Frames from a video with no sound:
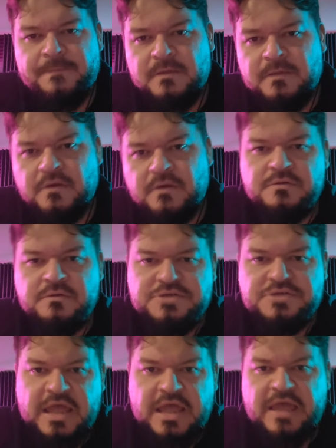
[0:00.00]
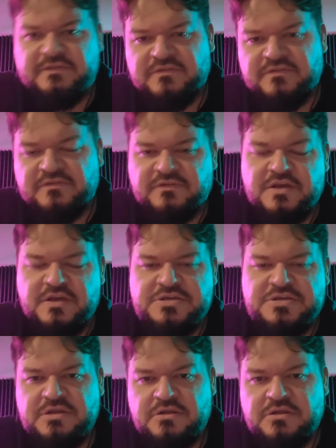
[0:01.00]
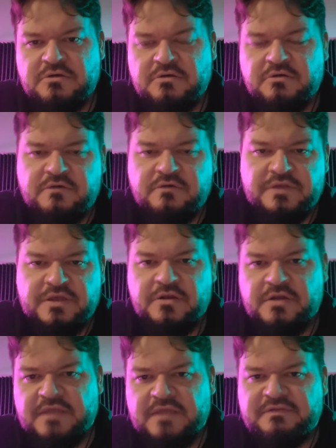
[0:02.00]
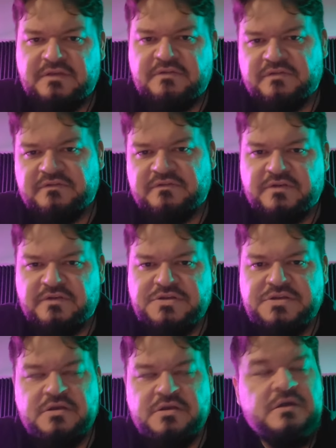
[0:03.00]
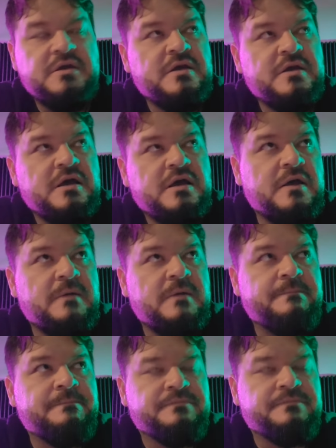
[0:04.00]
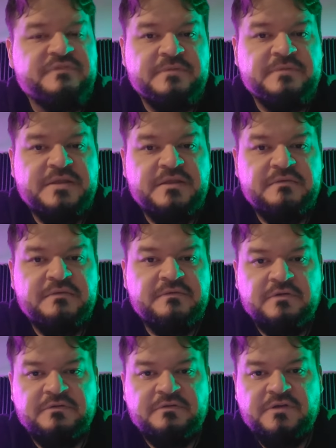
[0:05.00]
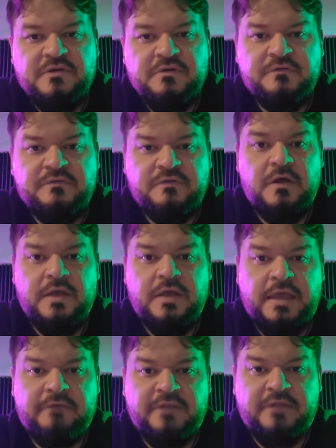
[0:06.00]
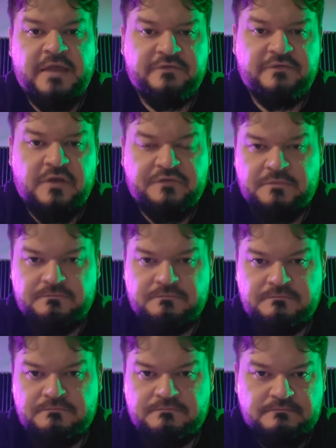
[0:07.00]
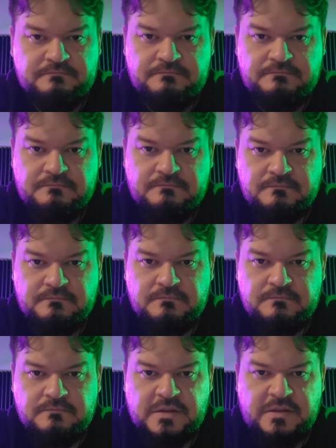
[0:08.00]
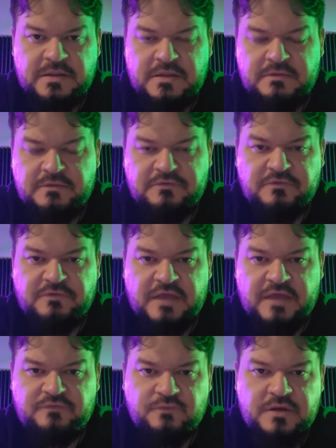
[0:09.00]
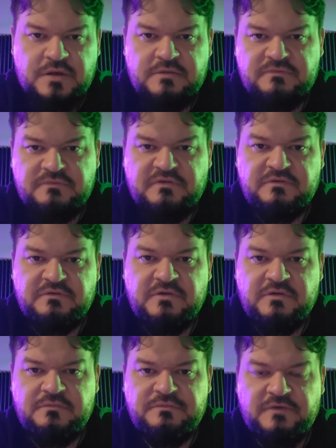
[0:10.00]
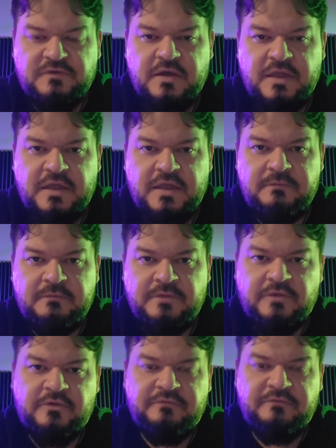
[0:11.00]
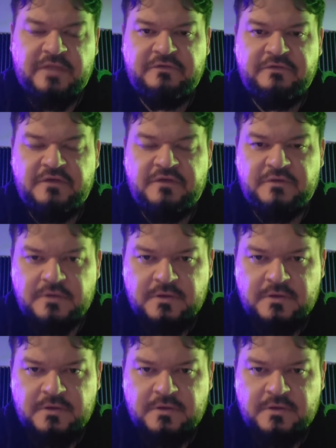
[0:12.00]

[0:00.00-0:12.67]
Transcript: on July such and such, of the year 19 such and such, somebody so-and-so saw a flying saucer. And then in 2001, so-and-so saw another flying saucer.